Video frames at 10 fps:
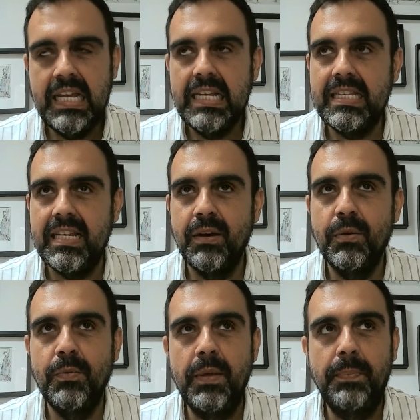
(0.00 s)
So
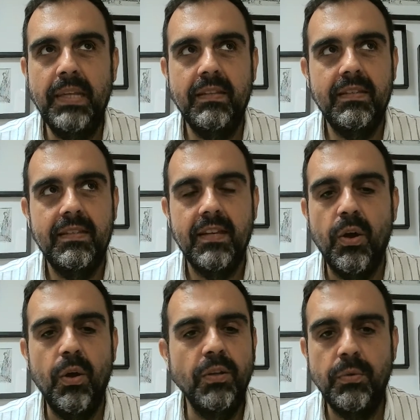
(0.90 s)
we beat
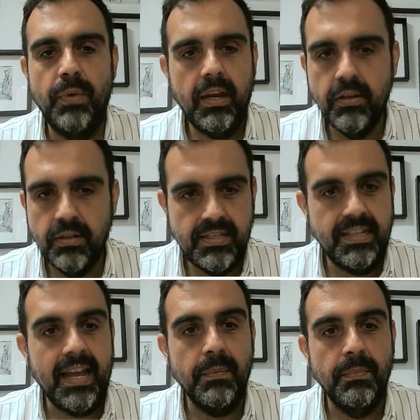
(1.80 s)
all the records
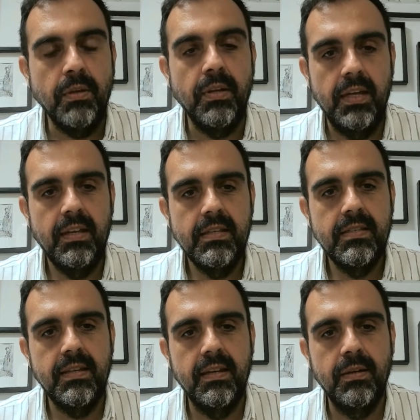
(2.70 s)
in Iberia.
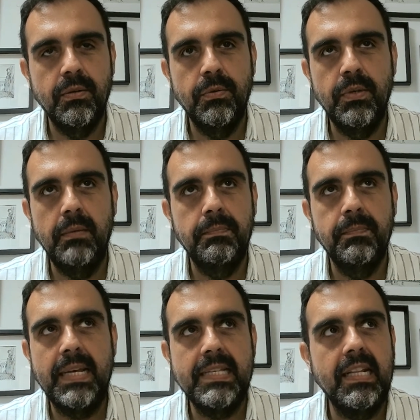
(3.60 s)
So we
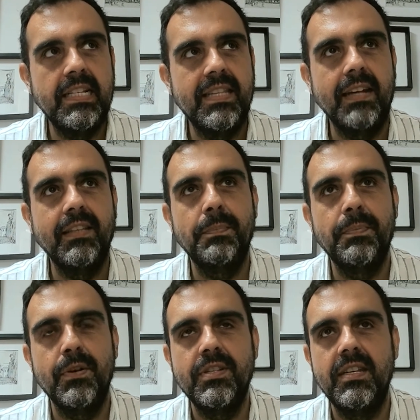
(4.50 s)
basically started the
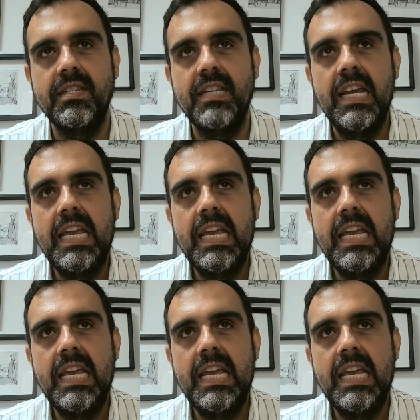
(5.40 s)
process